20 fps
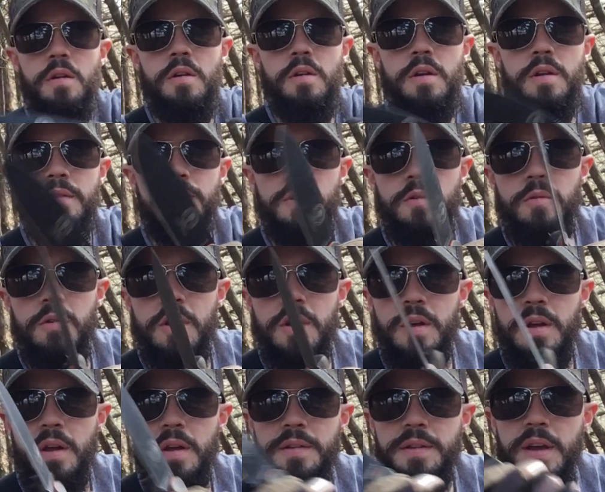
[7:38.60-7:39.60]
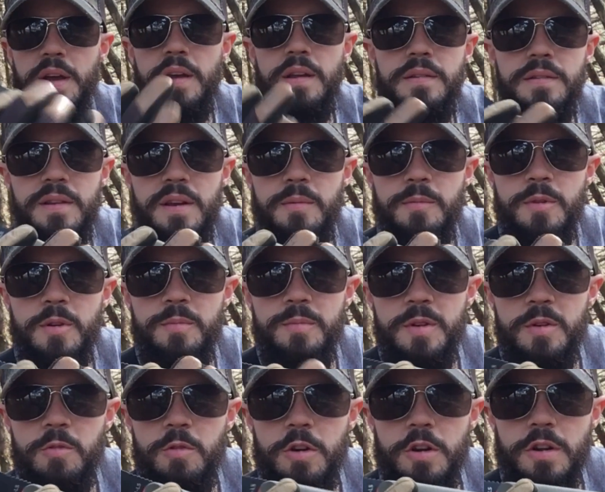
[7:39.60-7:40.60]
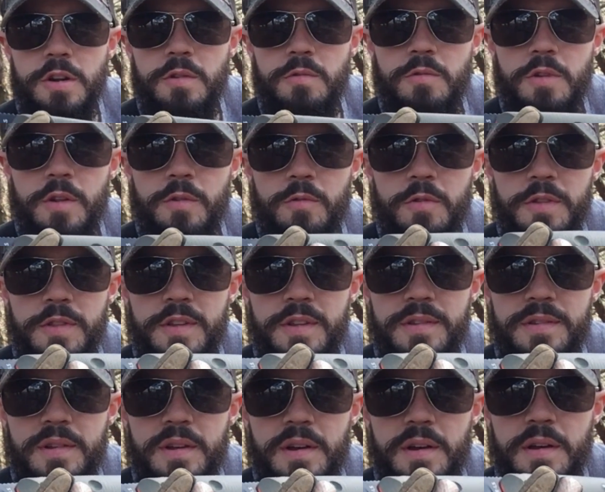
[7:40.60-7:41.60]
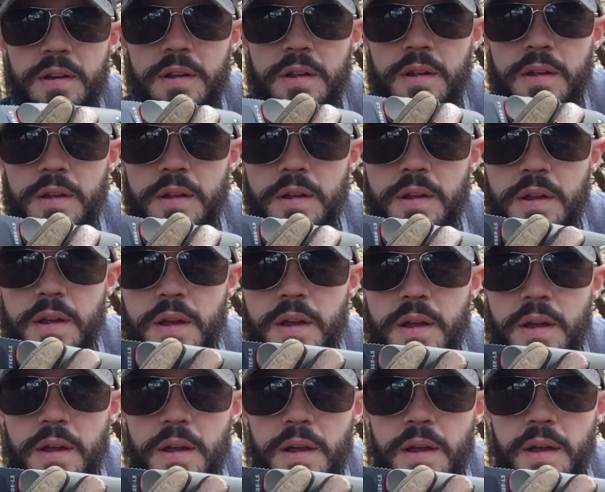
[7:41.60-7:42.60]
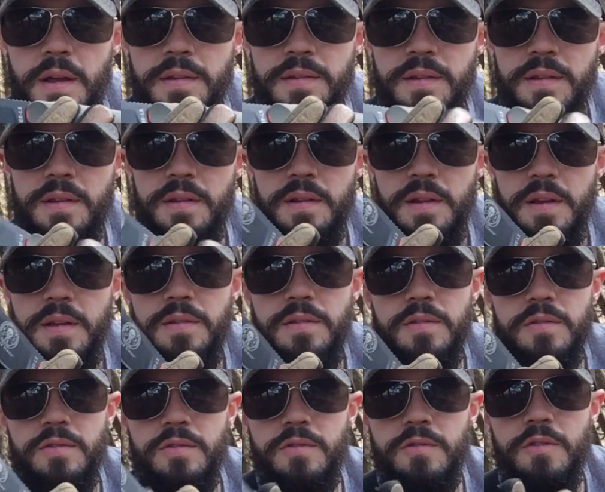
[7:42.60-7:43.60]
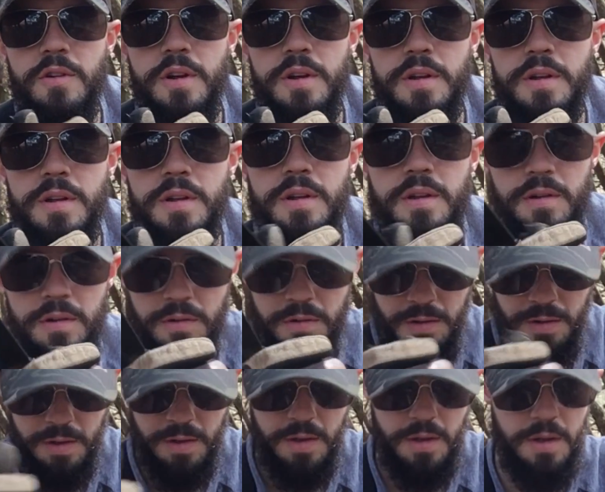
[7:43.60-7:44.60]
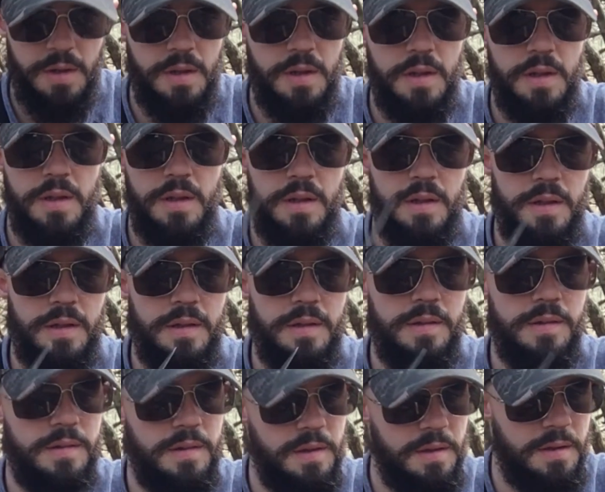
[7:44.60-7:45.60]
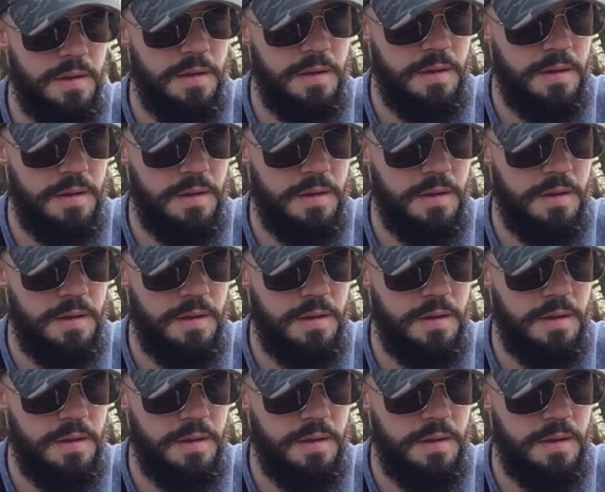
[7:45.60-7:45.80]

Alright, so a task I'm going to be working with this Esee Laser Strike here is